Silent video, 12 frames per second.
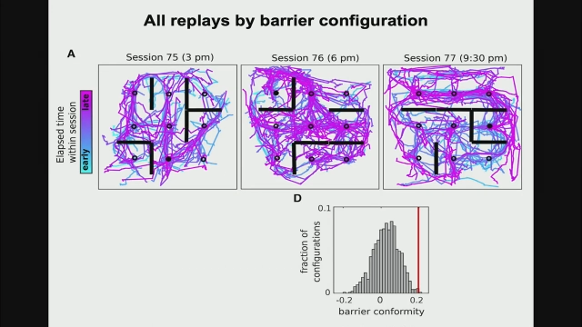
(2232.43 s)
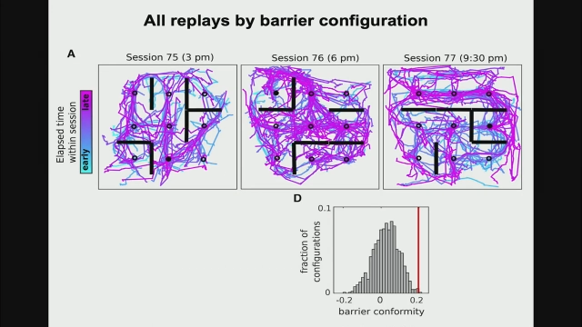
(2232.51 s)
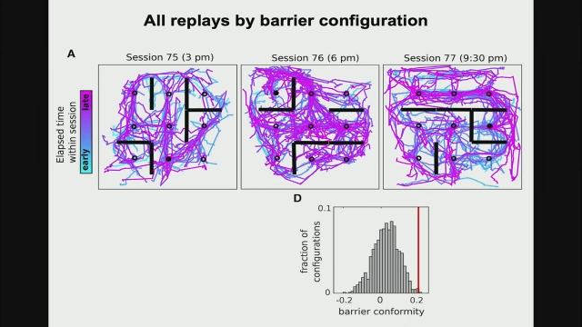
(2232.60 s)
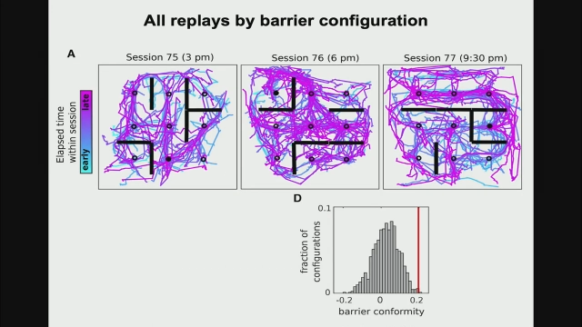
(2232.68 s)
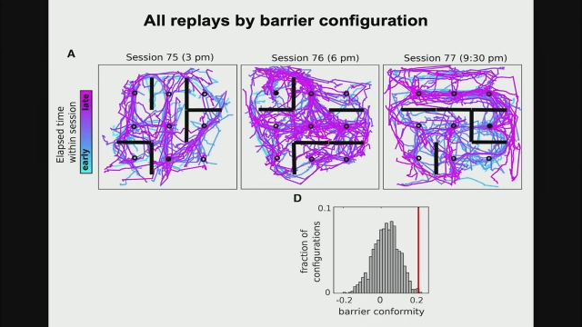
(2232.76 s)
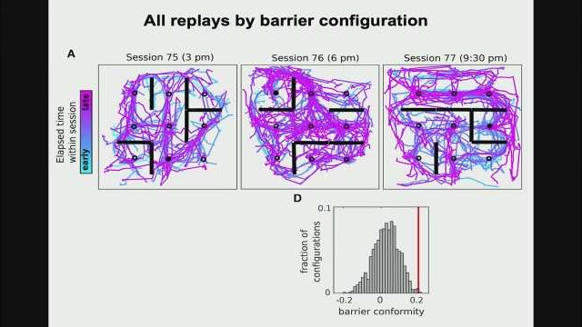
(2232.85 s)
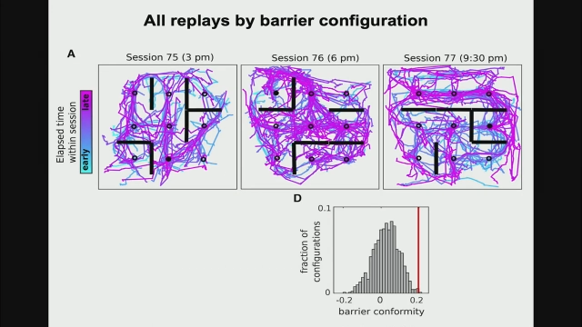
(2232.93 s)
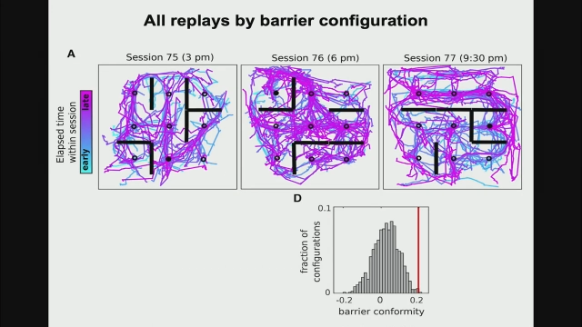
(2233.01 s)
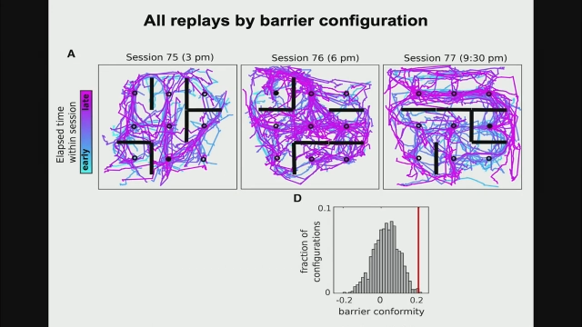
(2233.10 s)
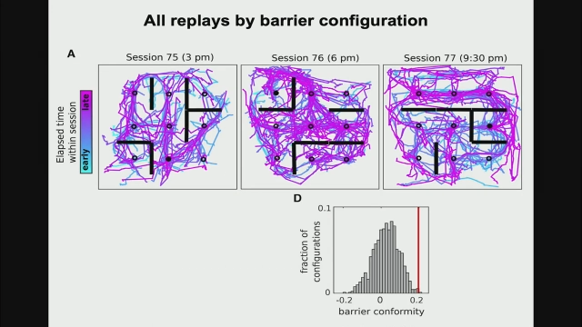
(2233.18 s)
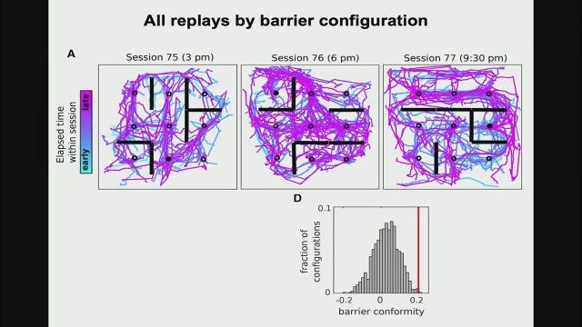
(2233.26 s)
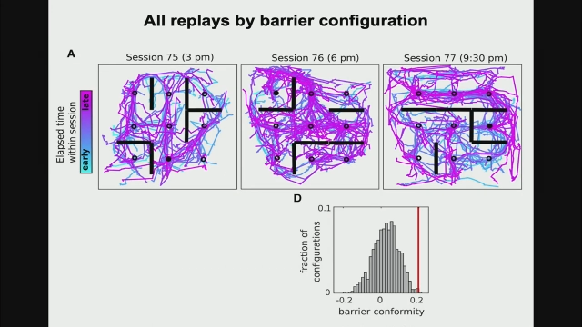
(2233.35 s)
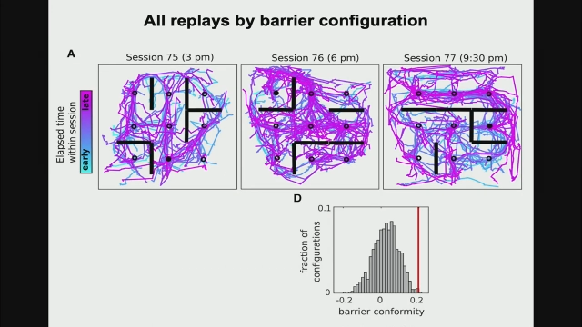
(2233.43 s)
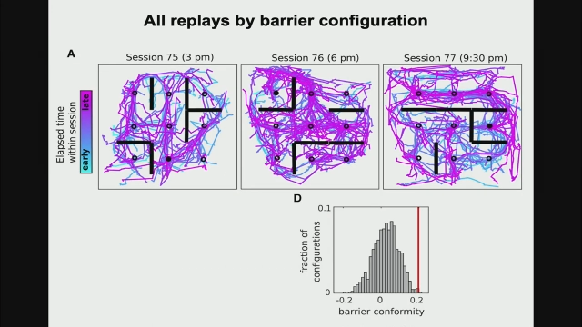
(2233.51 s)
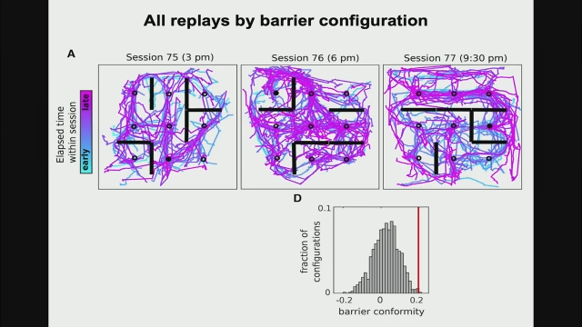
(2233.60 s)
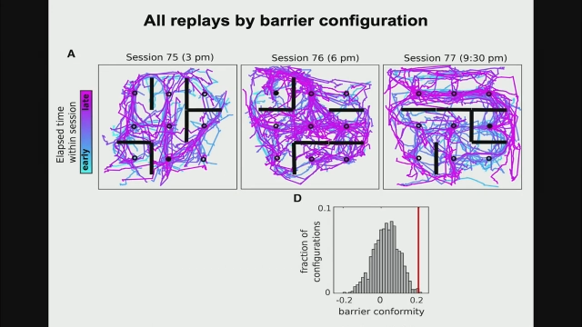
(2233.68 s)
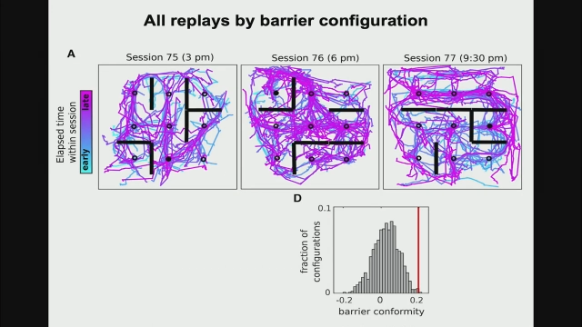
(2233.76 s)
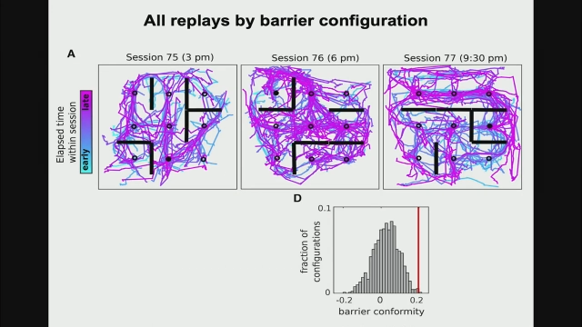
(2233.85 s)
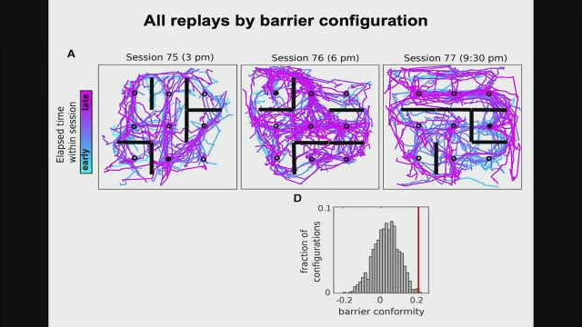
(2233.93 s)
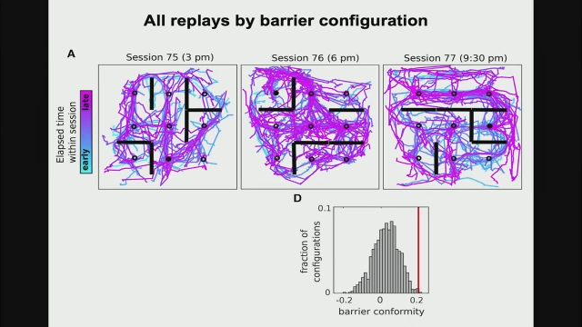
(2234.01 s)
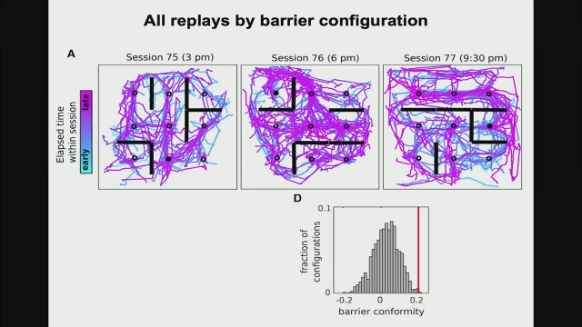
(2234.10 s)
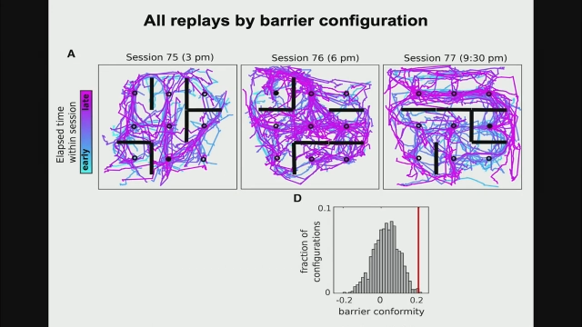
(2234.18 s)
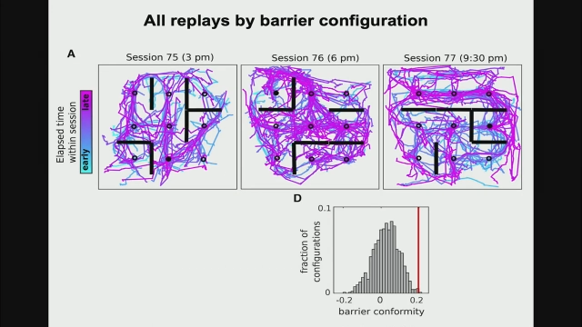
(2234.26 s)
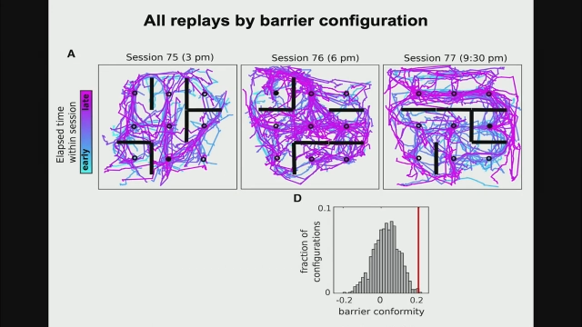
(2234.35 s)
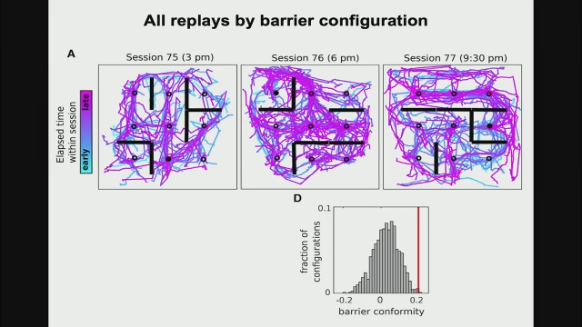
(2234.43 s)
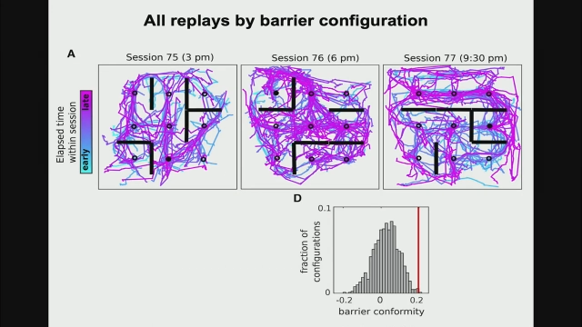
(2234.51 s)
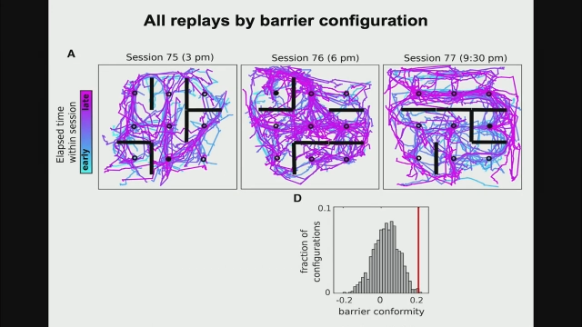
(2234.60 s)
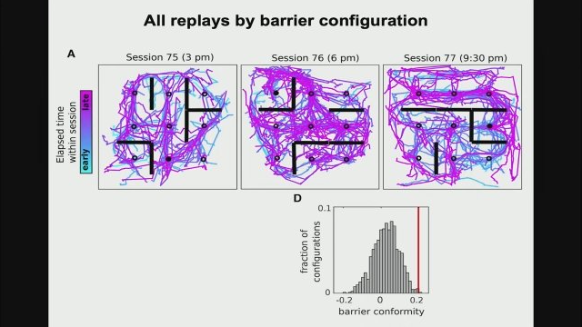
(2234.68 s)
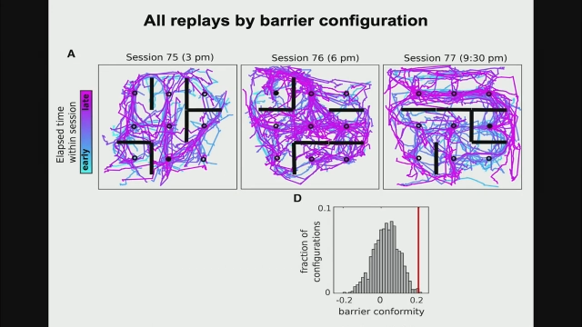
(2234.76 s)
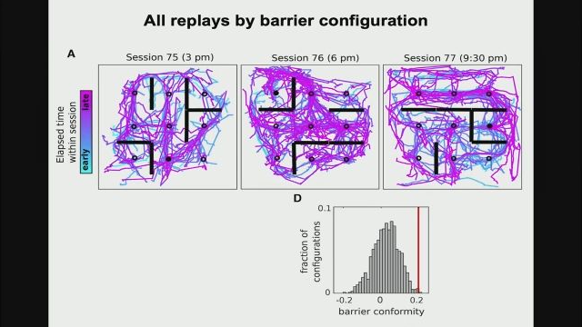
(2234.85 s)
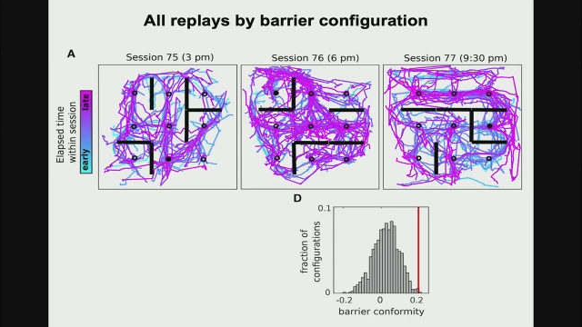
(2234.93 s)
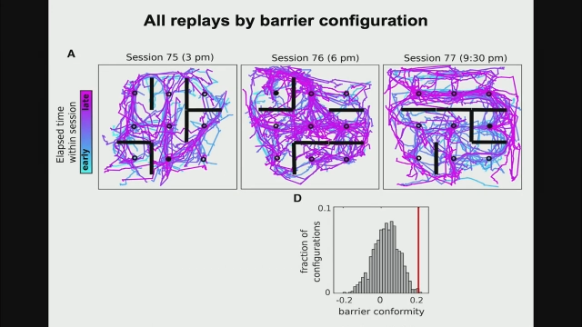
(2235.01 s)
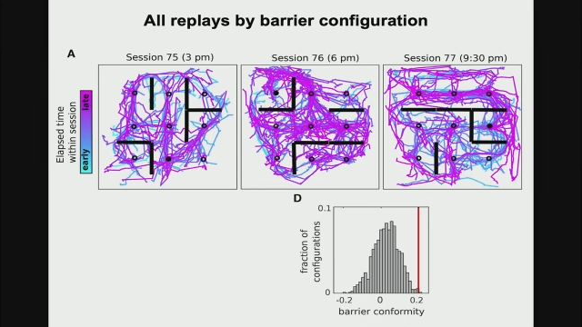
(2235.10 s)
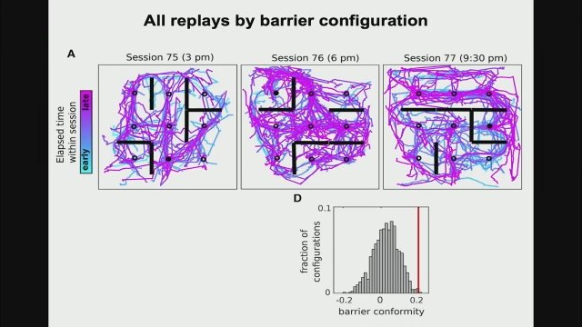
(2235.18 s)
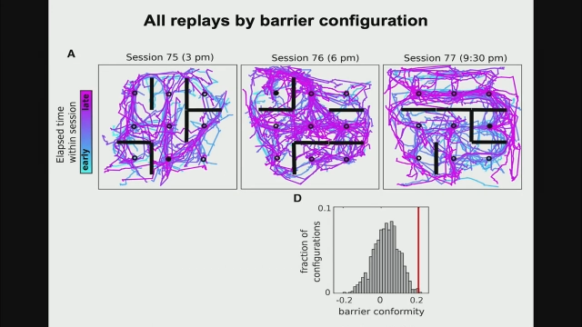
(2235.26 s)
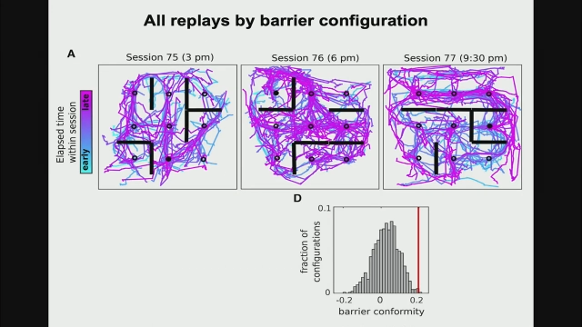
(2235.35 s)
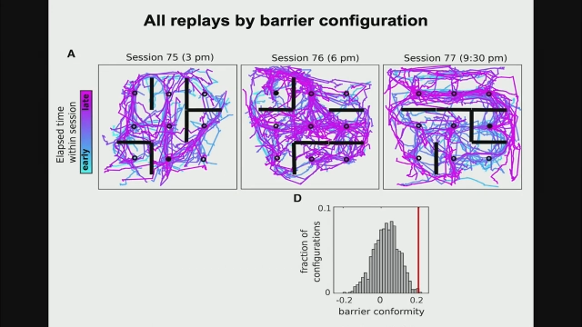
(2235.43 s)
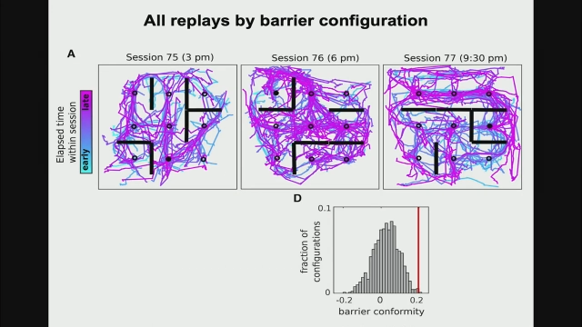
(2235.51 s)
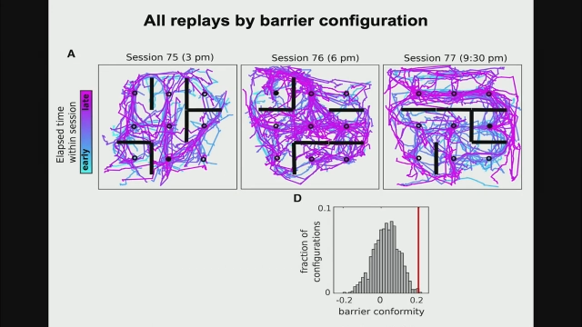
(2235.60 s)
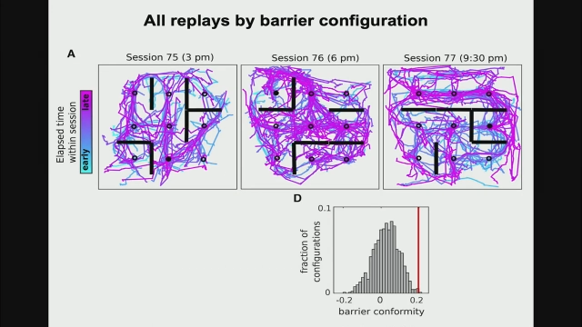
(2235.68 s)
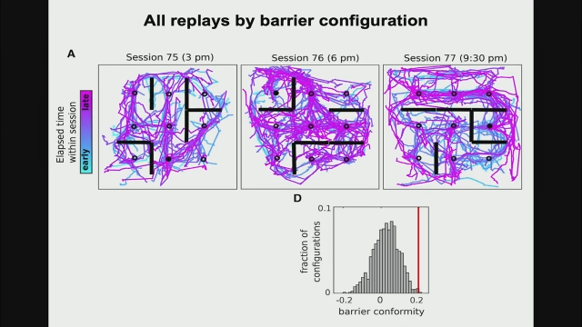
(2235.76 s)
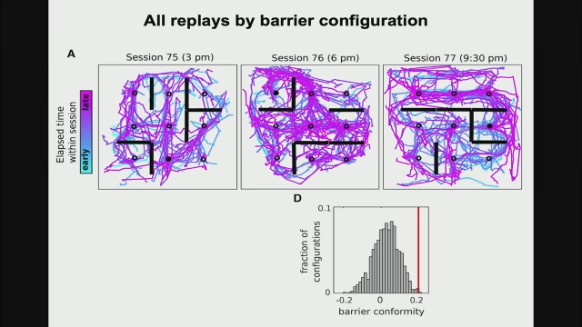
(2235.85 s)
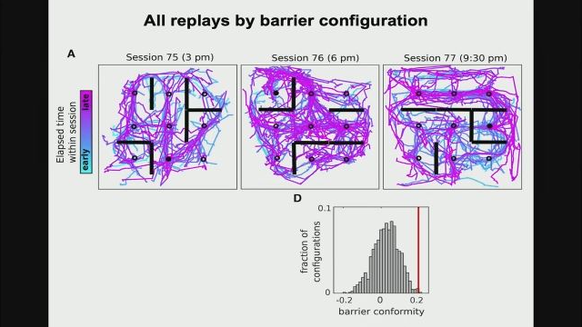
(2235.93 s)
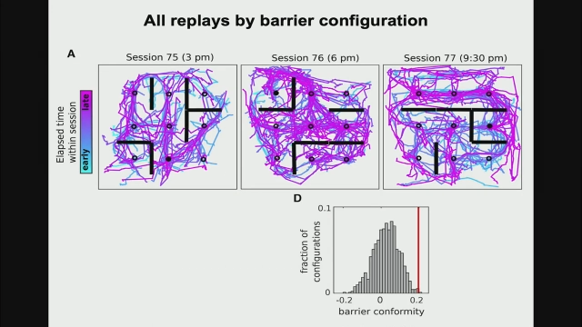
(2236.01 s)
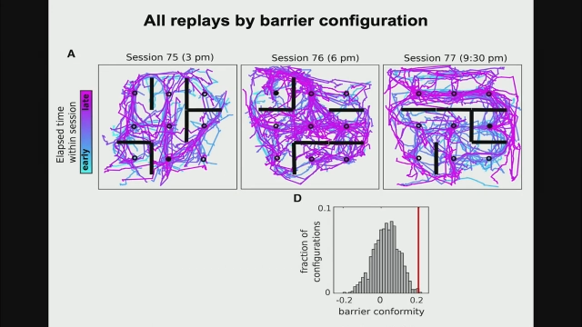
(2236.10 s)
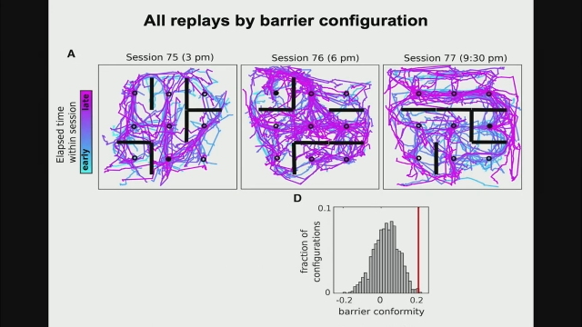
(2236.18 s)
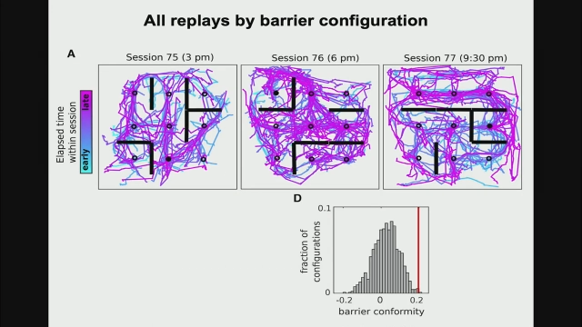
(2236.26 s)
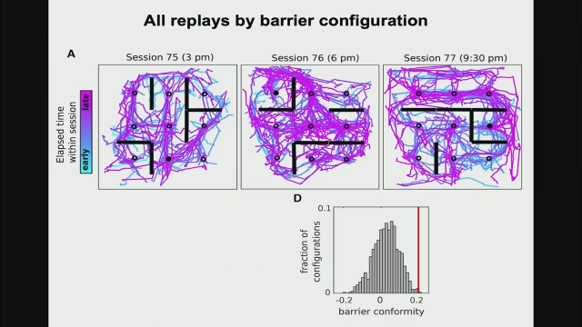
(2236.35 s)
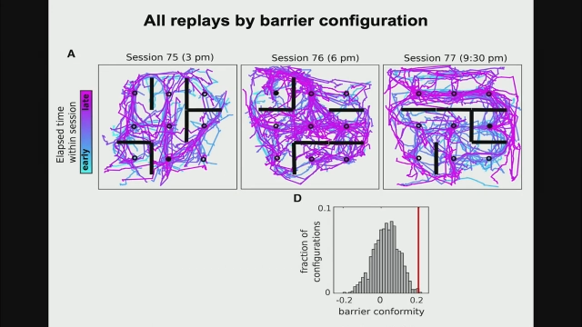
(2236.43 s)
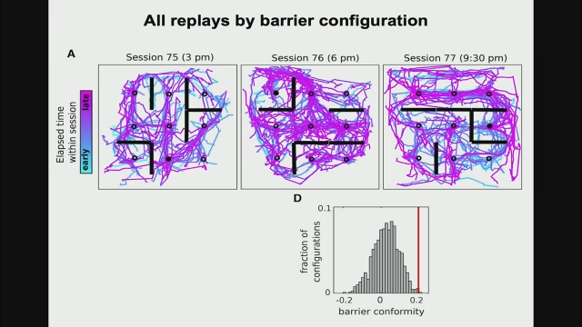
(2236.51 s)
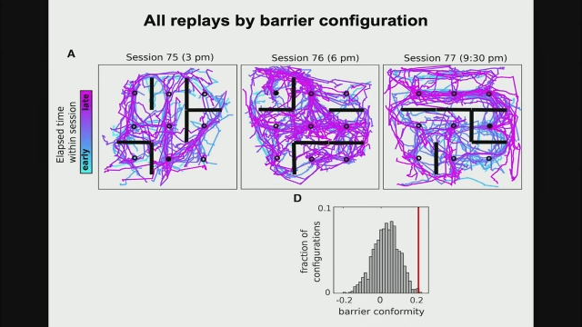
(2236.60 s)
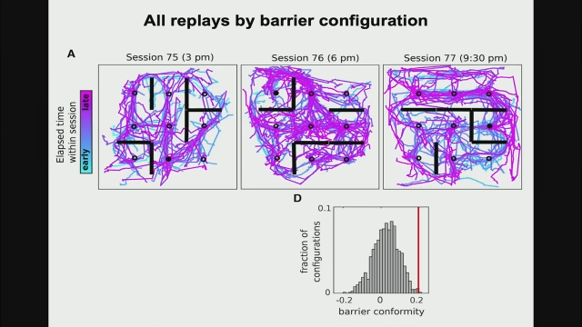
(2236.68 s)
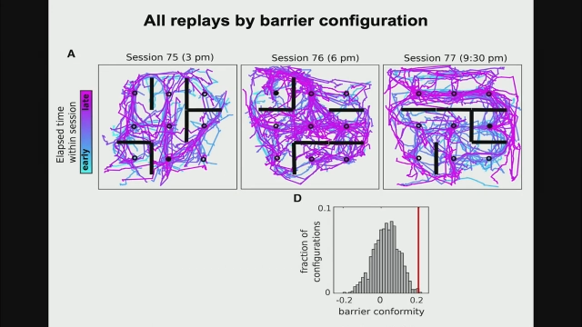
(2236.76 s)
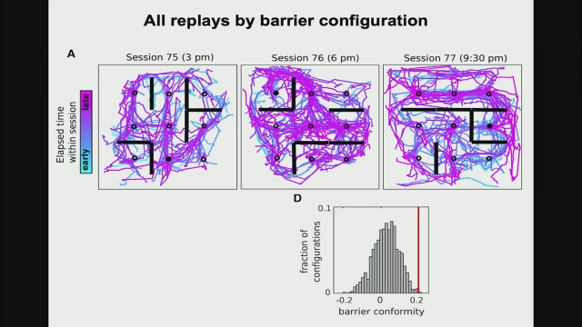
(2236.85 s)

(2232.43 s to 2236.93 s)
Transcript: (no speaker visible)